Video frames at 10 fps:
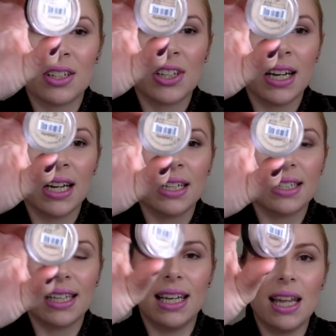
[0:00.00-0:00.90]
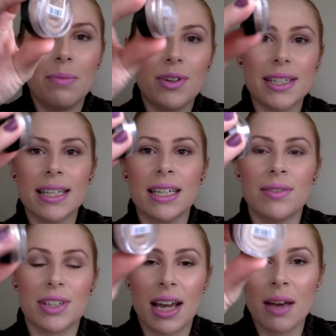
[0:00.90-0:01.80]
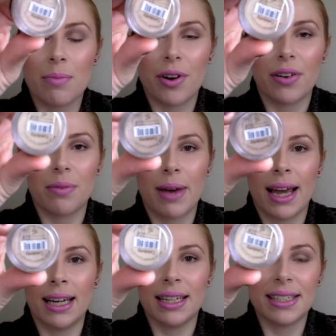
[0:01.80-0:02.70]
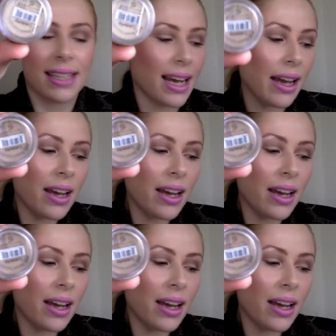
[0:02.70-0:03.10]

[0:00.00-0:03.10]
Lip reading: shade Celebrity, which I am wearing on my eyelid today.